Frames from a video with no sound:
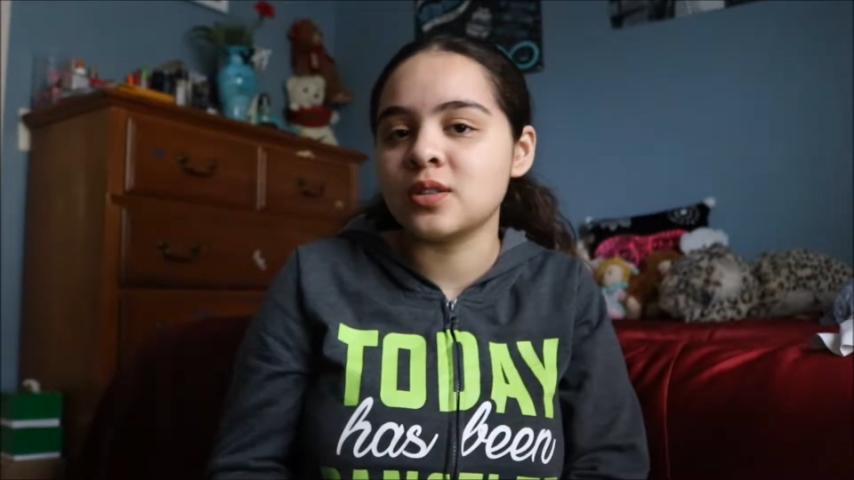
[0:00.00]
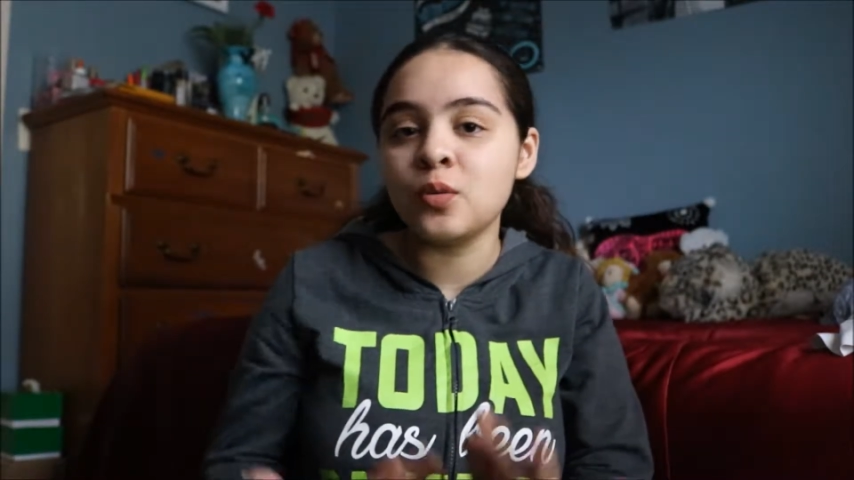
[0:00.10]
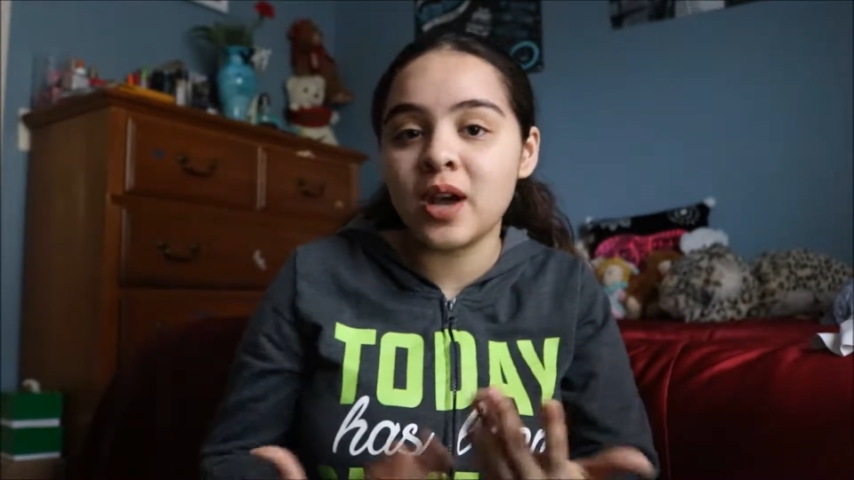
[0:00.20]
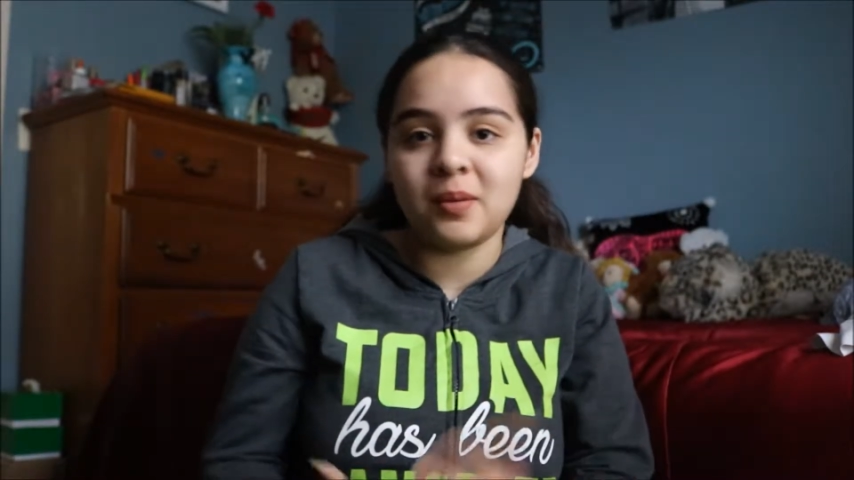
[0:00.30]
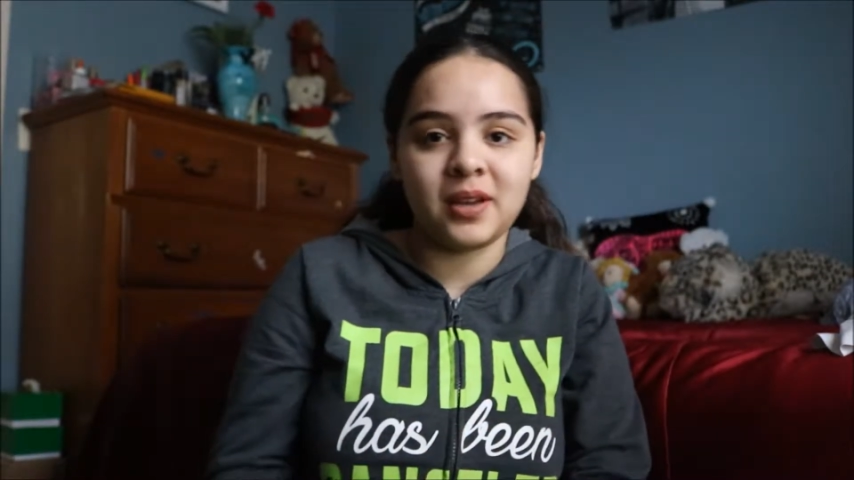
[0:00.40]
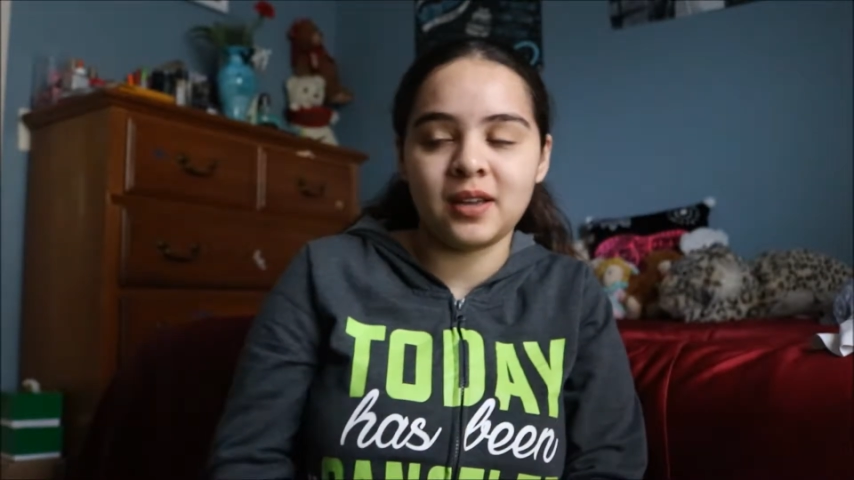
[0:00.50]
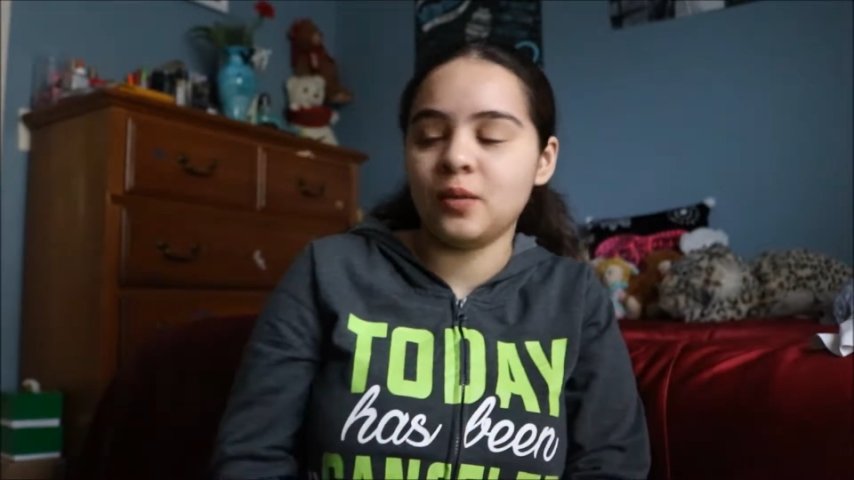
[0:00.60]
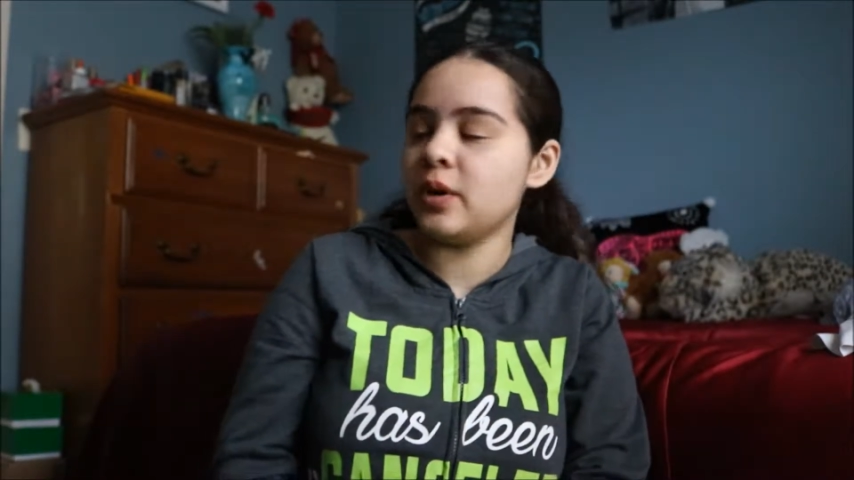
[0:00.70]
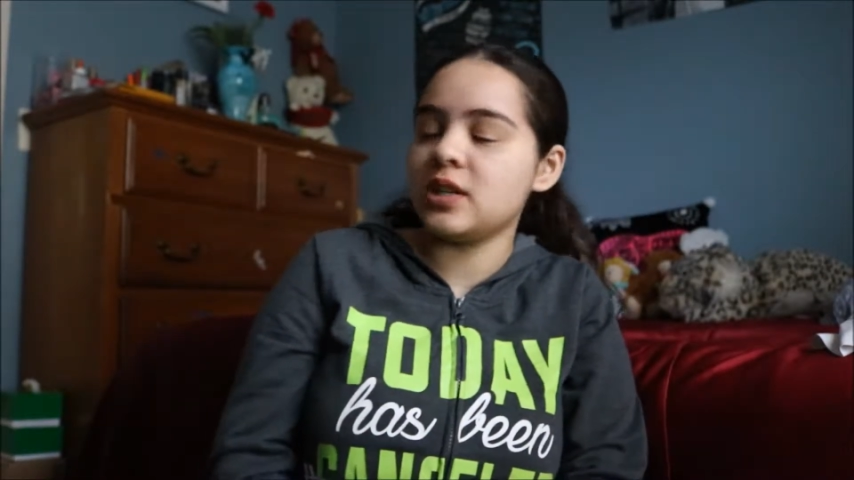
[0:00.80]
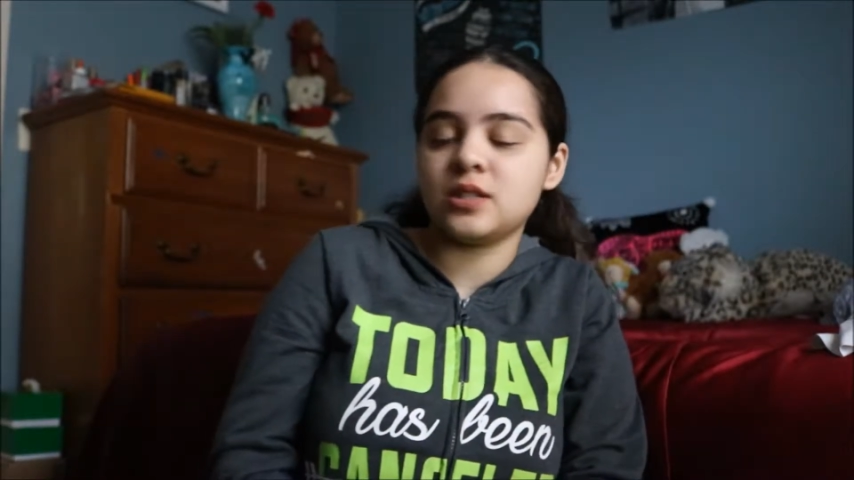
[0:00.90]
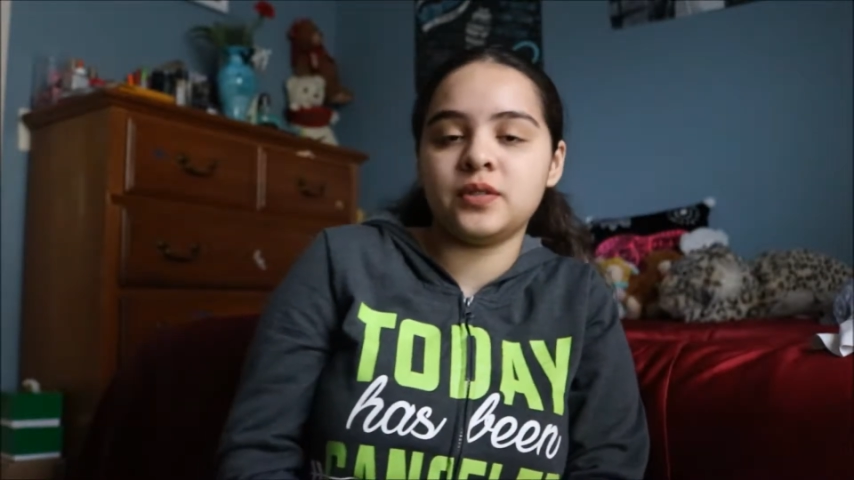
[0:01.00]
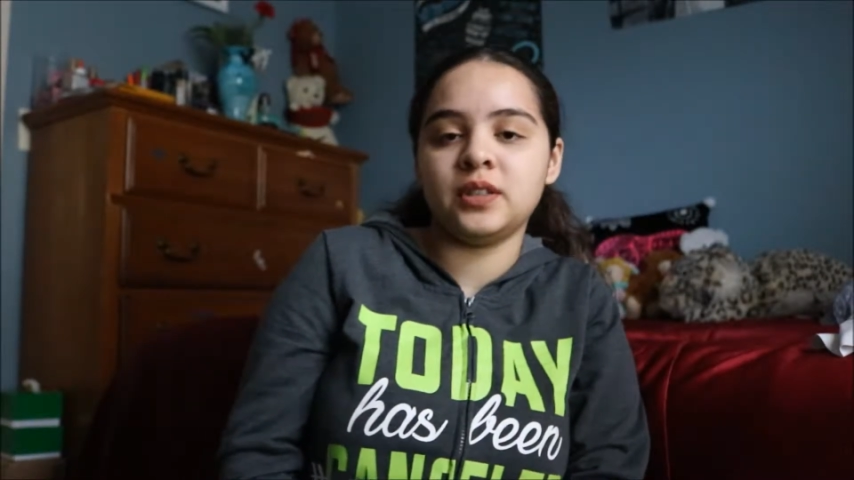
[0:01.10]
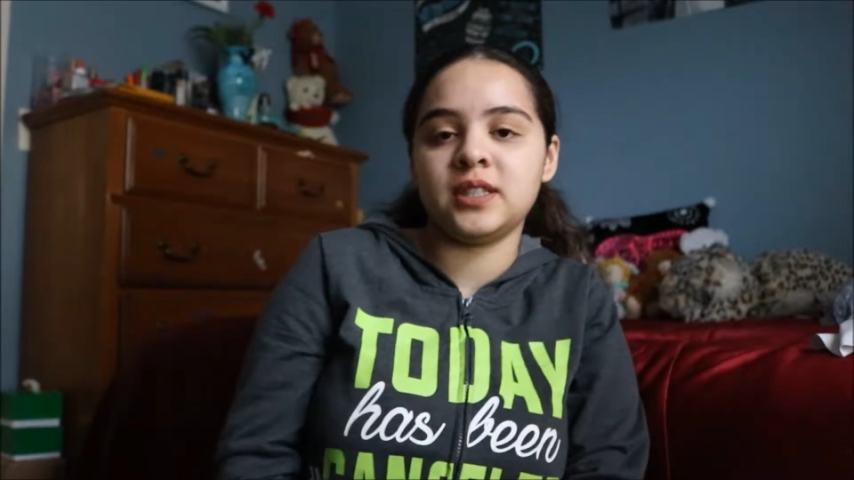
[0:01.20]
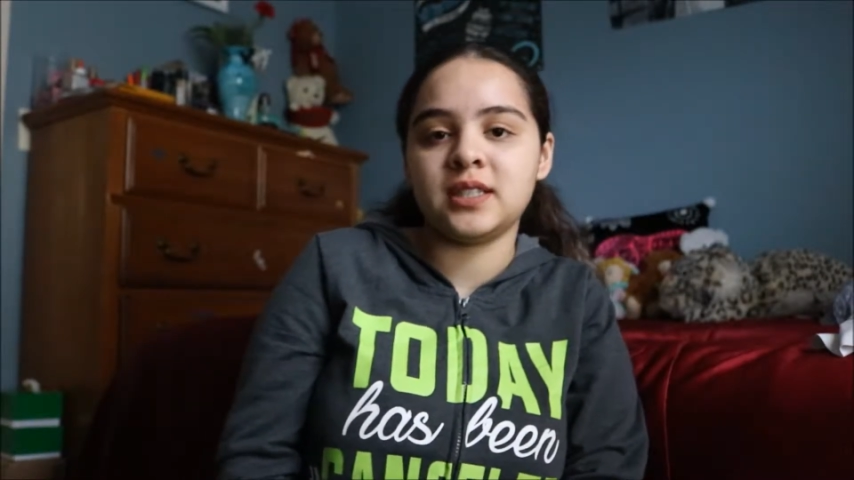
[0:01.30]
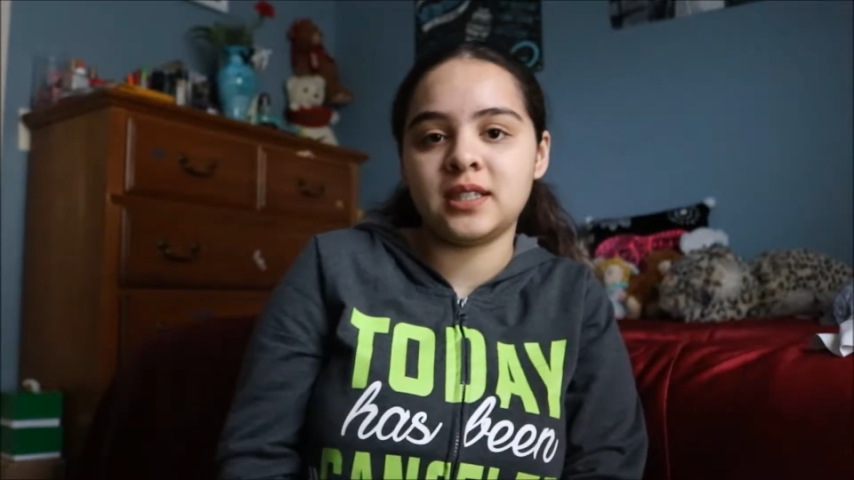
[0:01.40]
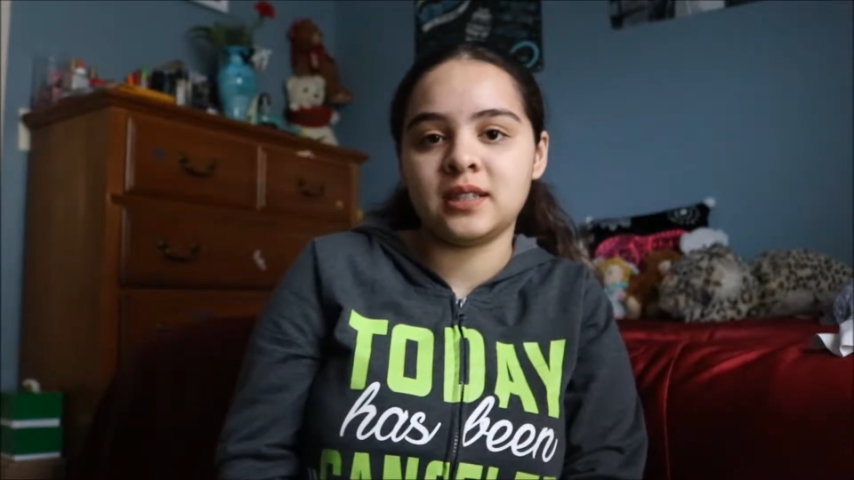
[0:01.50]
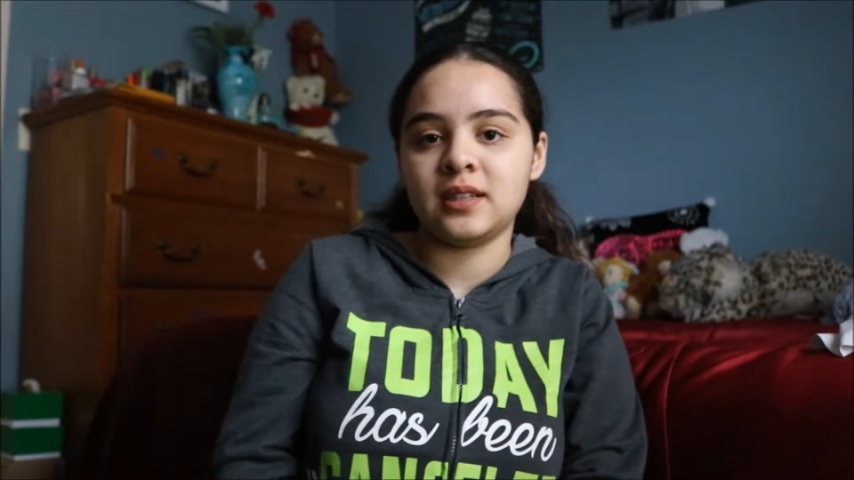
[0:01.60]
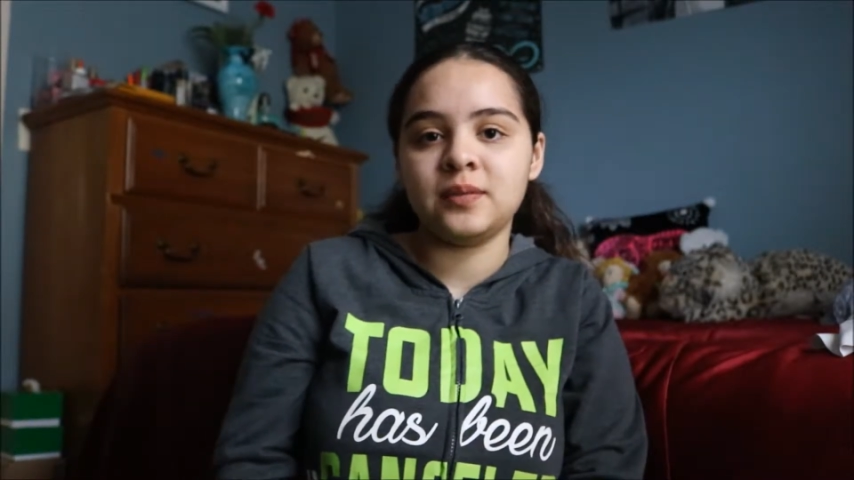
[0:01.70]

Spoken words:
Who am I? Where's the real Nadine?